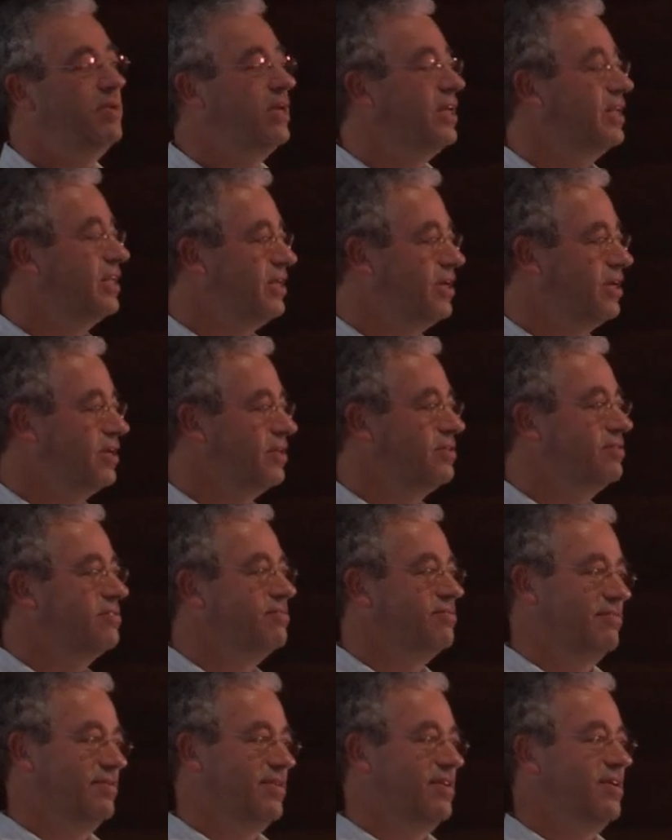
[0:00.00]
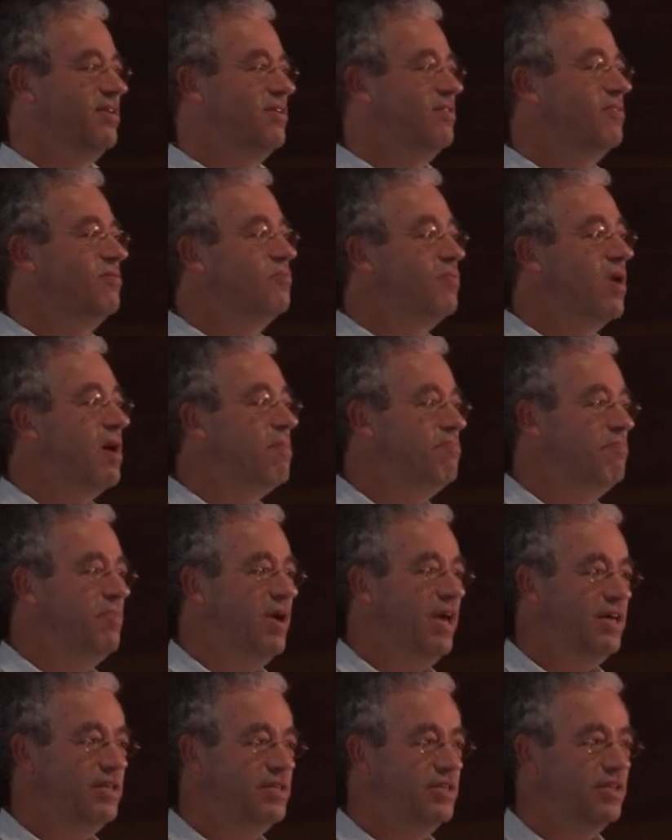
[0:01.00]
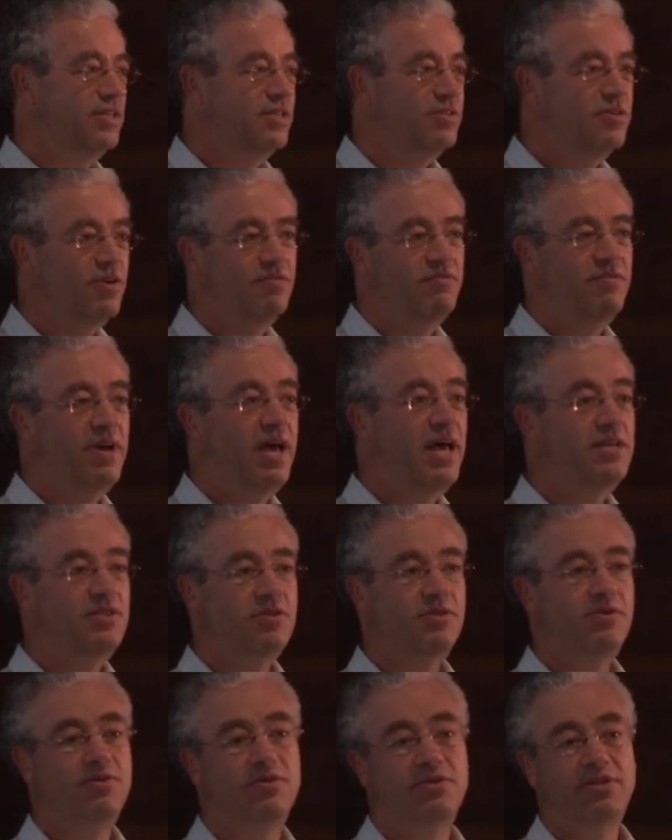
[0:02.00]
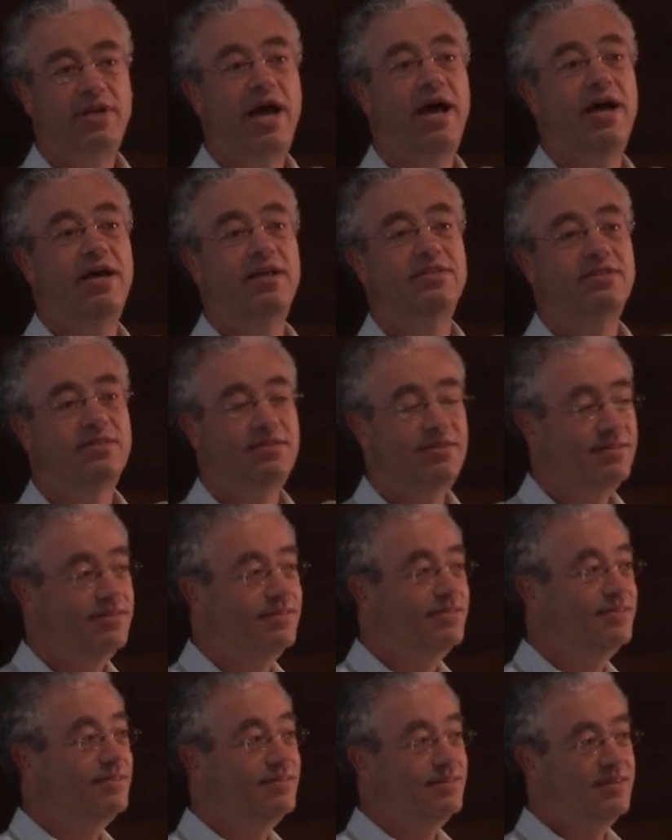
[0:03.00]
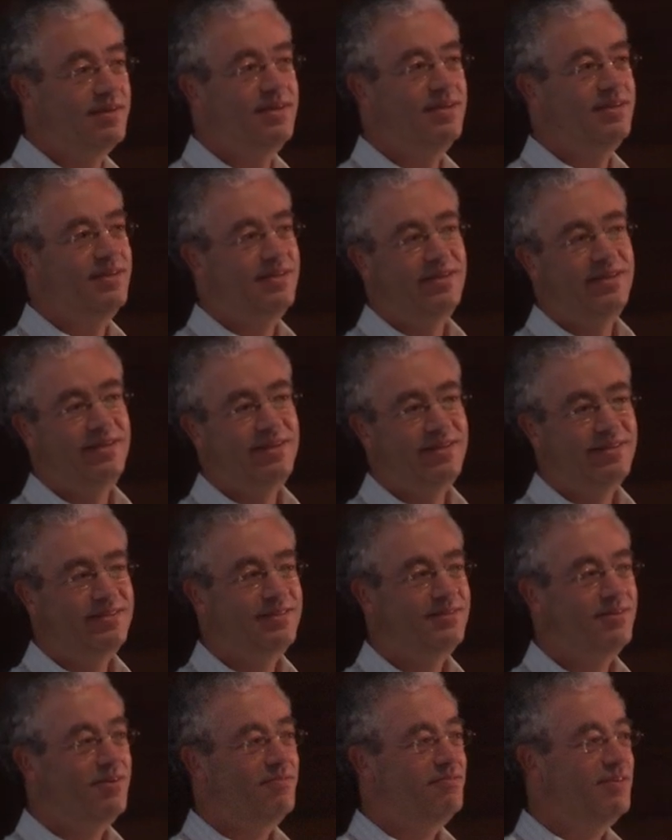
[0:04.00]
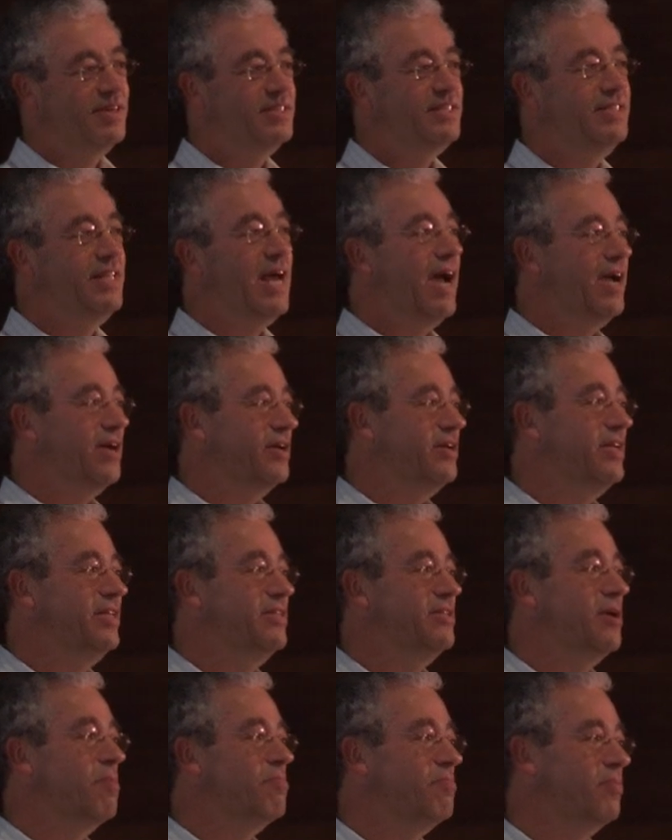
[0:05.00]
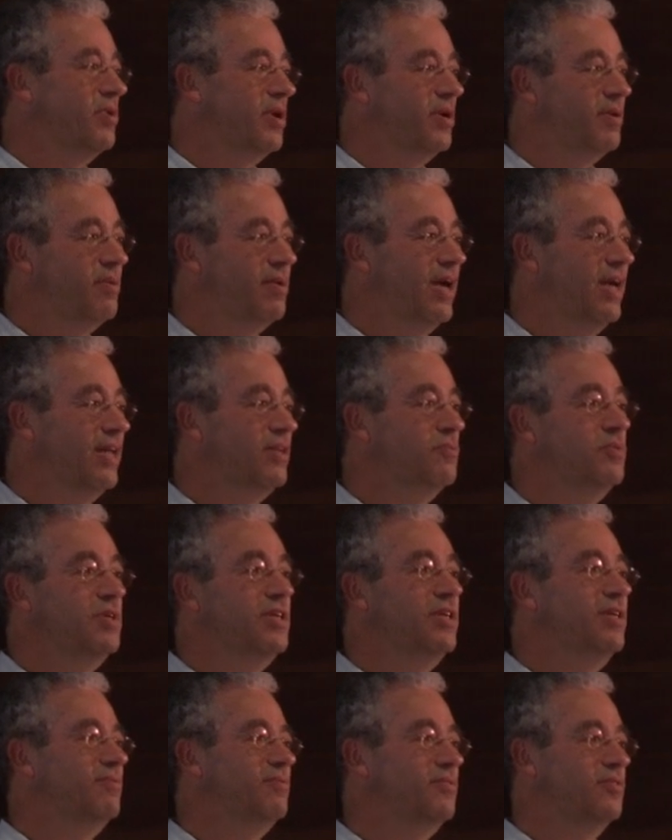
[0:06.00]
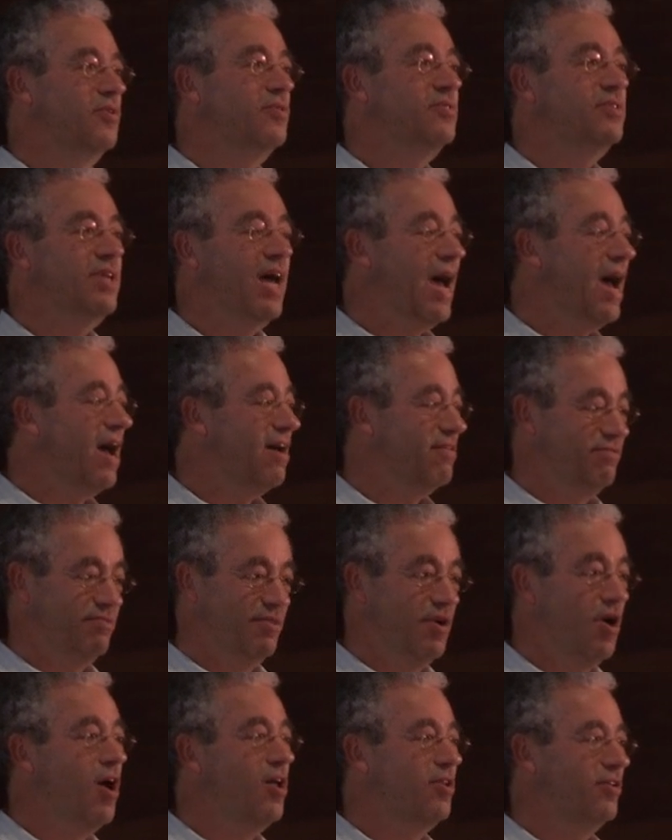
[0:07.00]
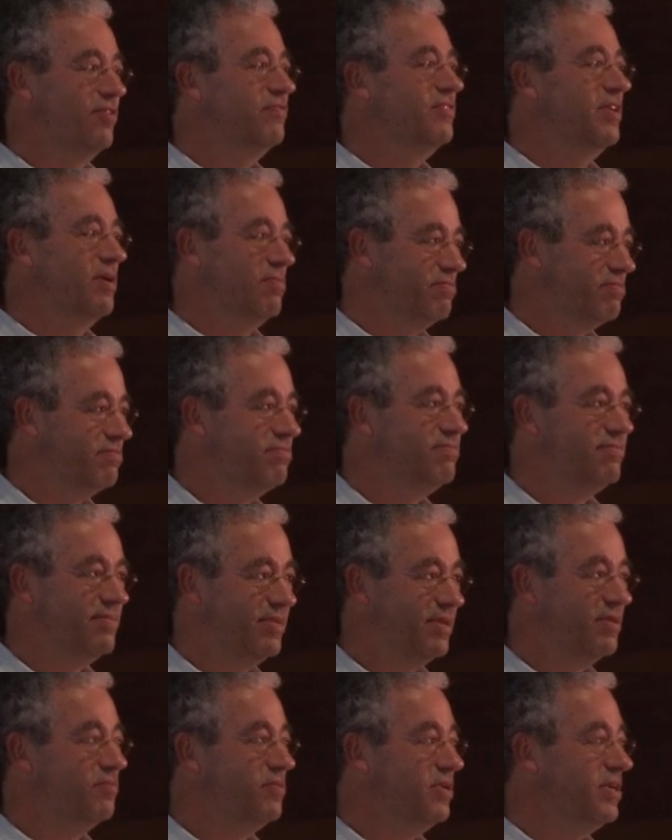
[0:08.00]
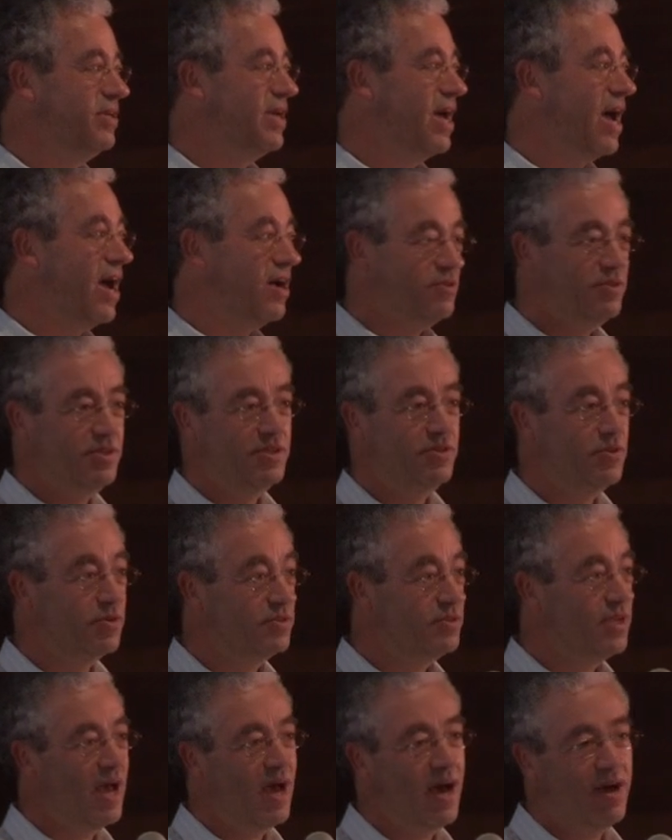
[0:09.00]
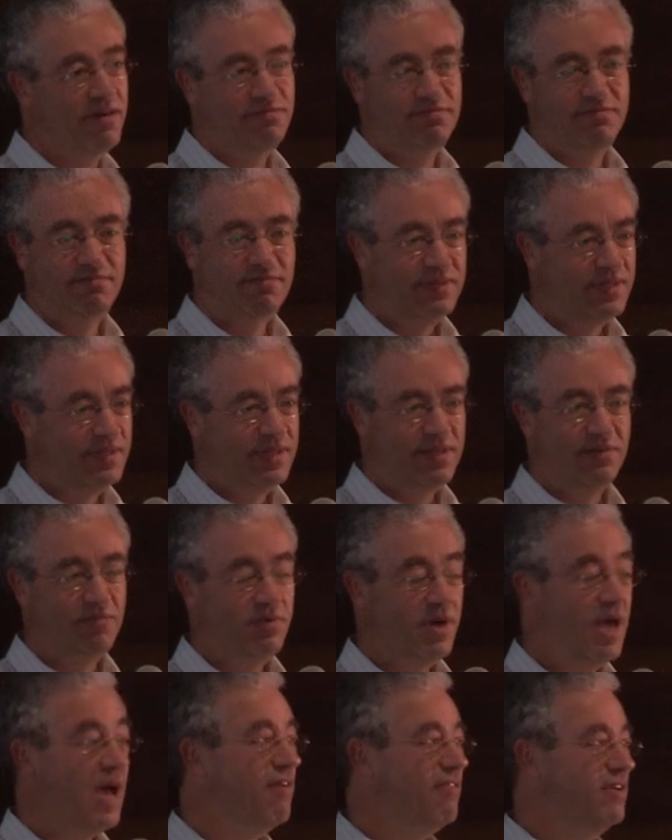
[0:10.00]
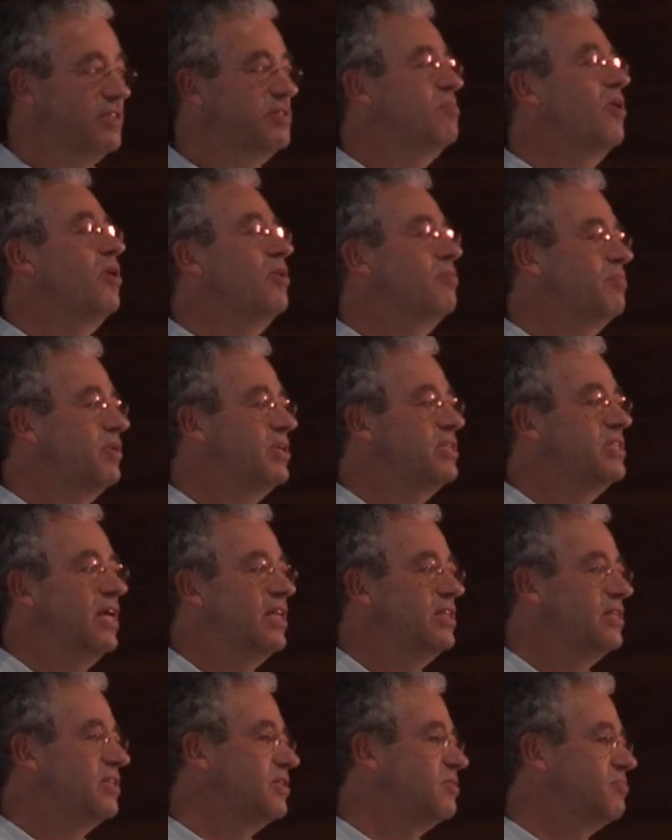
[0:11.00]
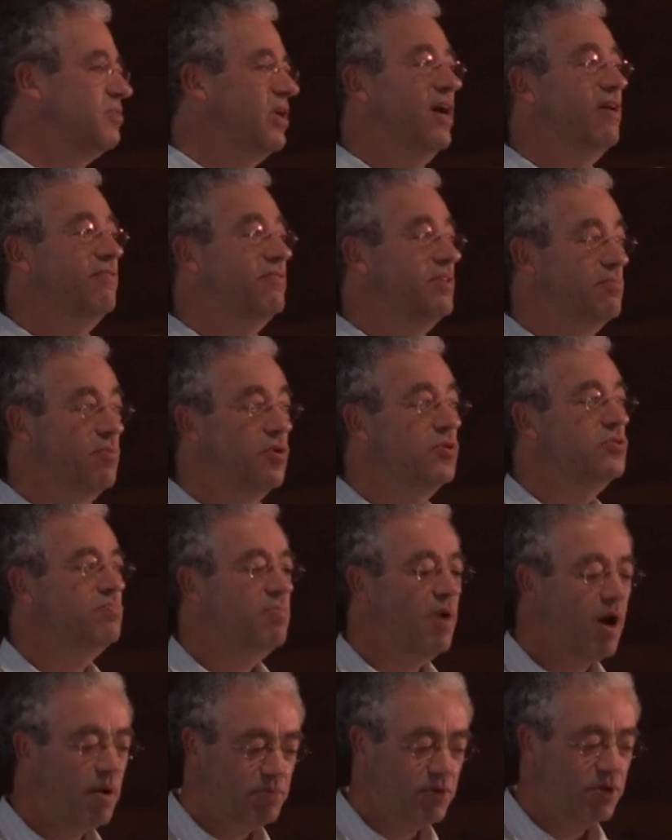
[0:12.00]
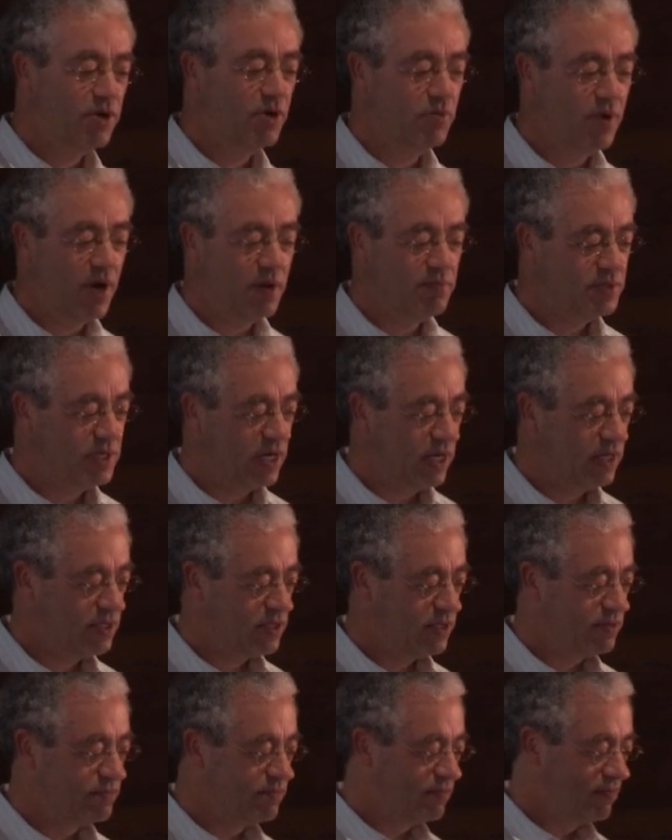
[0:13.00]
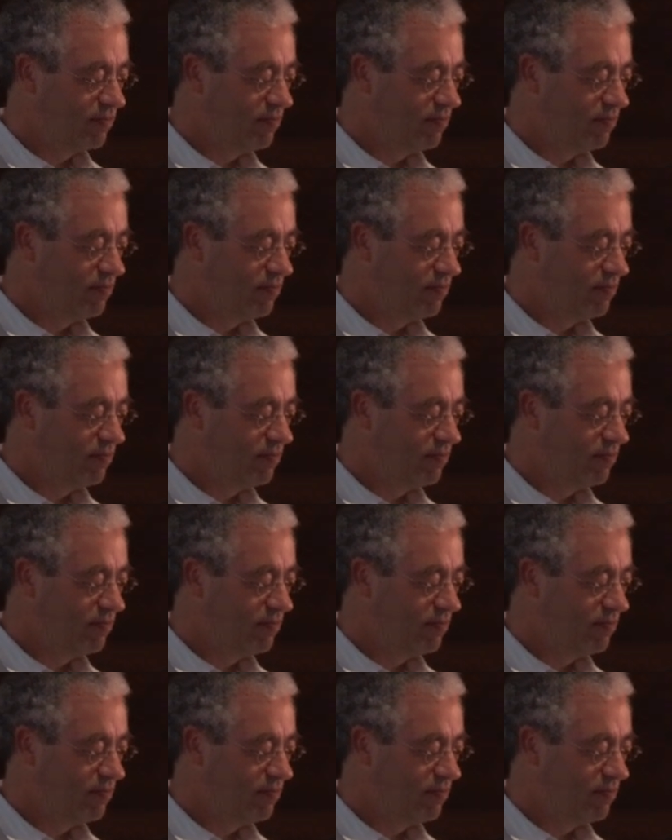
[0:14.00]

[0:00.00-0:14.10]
million web pages of escort ads, you know, so of a staggering number, and we don't have all of them. We actually don't have, we have a small percentage. We have the most popular websites.